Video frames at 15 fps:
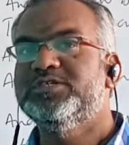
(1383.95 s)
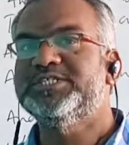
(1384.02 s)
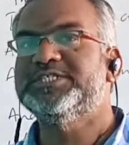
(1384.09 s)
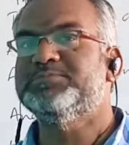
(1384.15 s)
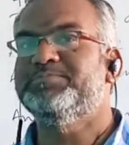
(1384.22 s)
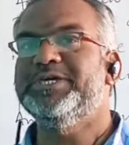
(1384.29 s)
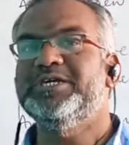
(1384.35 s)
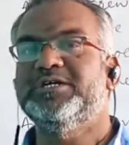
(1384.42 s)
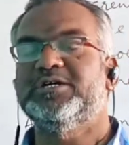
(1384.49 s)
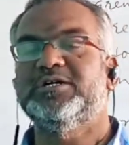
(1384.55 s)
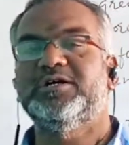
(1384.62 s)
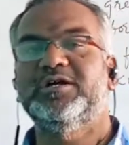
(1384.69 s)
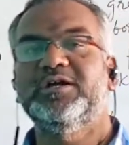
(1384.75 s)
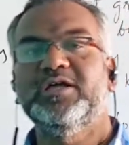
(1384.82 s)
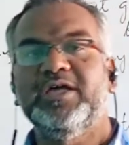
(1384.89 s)
the
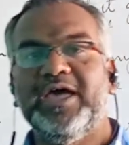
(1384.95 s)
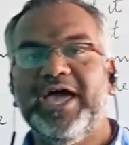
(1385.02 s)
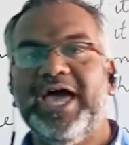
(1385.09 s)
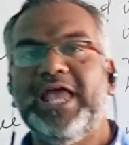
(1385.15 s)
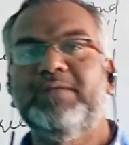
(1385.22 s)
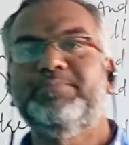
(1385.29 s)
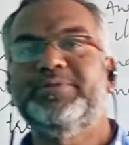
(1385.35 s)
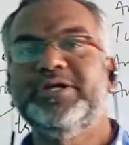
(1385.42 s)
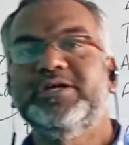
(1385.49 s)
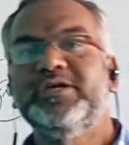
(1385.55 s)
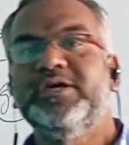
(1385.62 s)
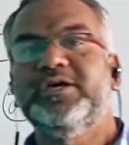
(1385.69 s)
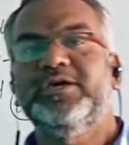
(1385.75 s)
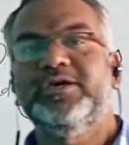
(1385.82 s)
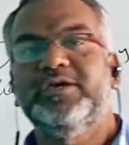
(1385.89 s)
speaker
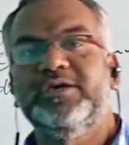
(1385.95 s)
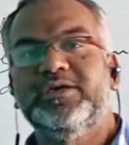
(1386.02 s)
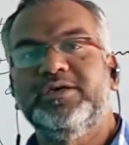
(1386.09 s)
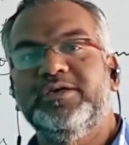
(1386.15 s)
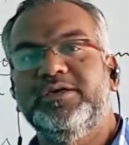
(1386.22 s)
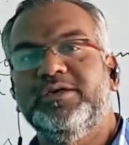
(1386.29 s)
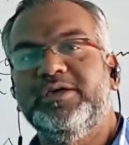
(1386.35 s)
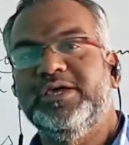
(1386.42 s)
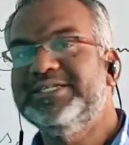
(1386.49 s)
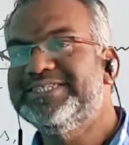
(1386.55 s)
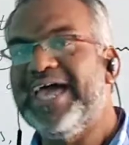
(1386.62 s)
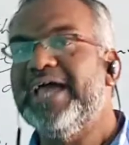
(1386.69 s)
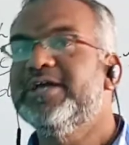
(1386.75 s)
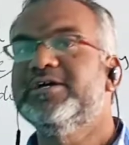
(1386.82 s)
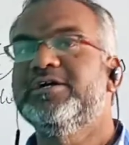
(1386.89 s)
helped his
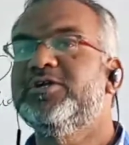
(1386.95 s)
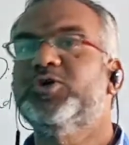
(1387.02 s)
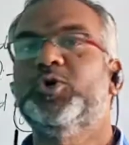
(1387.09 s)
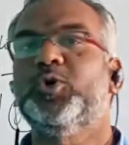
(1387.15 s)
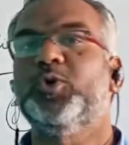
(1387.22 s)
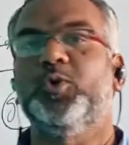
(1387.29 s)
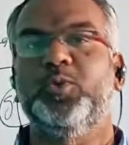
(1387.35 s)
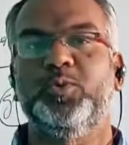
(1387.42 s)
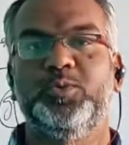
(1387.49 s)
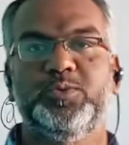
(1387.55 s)
anger grow.